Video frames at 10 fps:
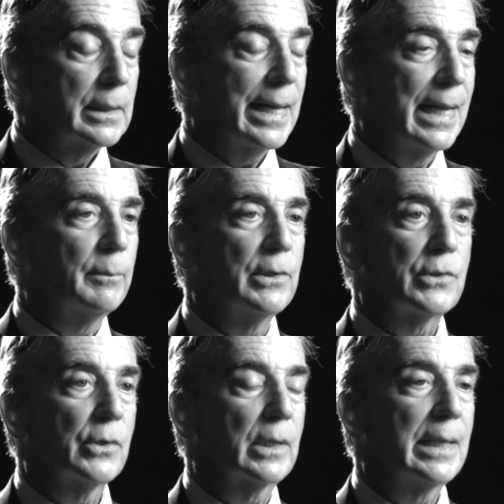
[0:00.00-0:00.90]

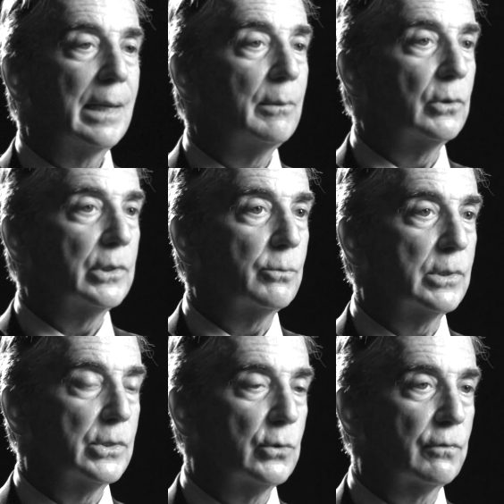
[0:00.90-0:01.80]
cannabis or cannabinoids
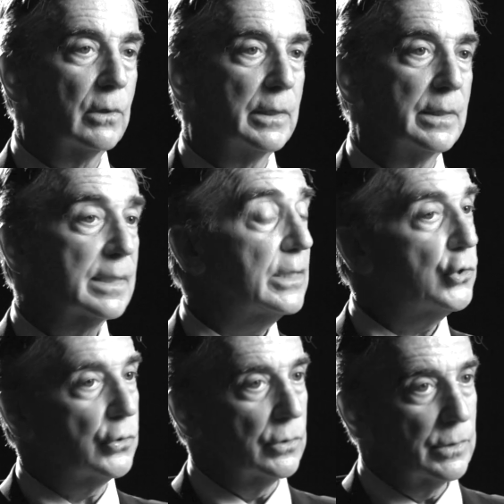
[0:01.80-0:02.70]
was useful in
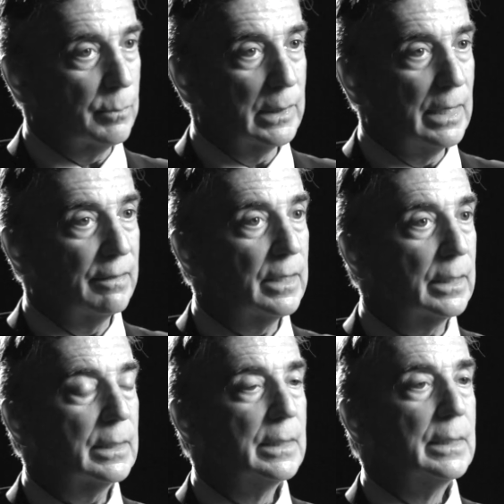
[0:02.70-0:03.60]
seizures, but I think